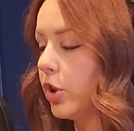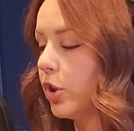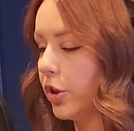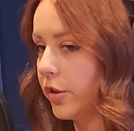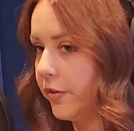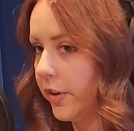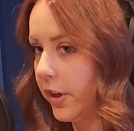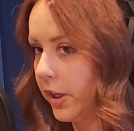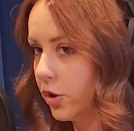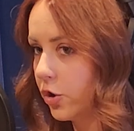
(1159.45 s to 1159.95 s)
Start
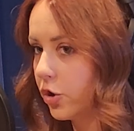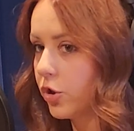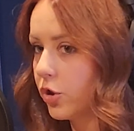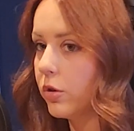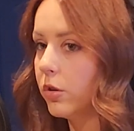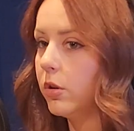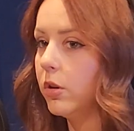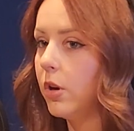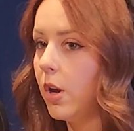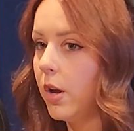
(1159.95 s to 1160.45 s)
to finish.
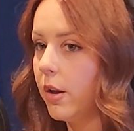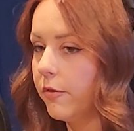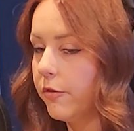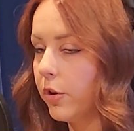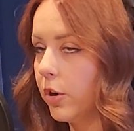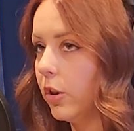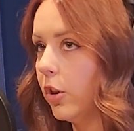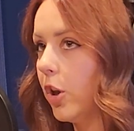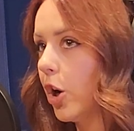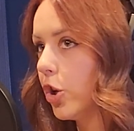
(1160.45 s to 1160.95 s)
Yep.
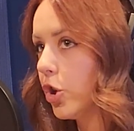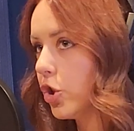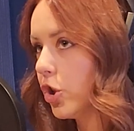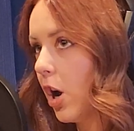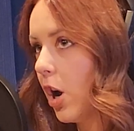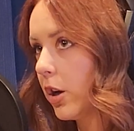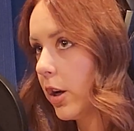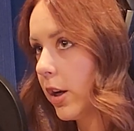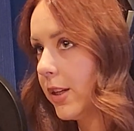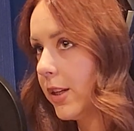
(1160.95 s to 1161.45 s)
For a large
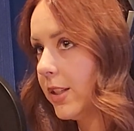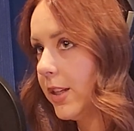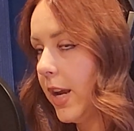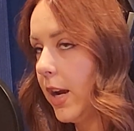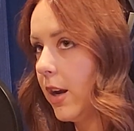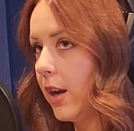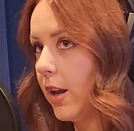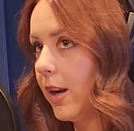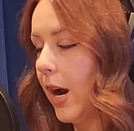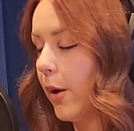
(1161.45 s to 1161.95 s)
dog, it can
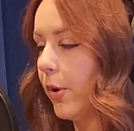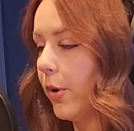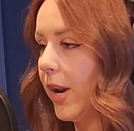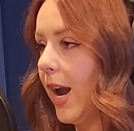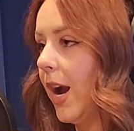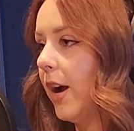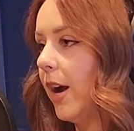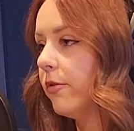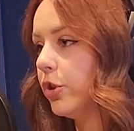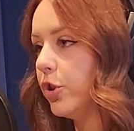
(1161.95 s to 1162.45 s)
take an hour and a
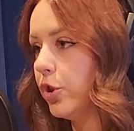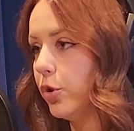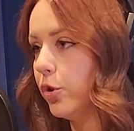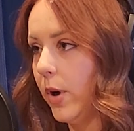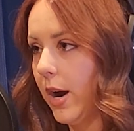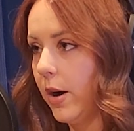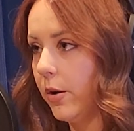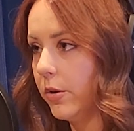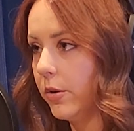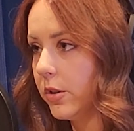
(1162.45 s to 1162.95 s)
half to 2
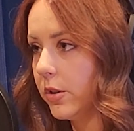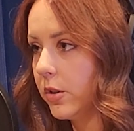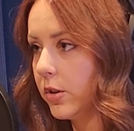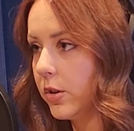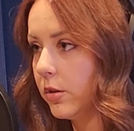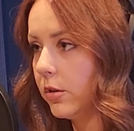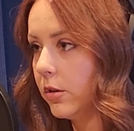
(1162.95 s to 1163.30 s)
hours.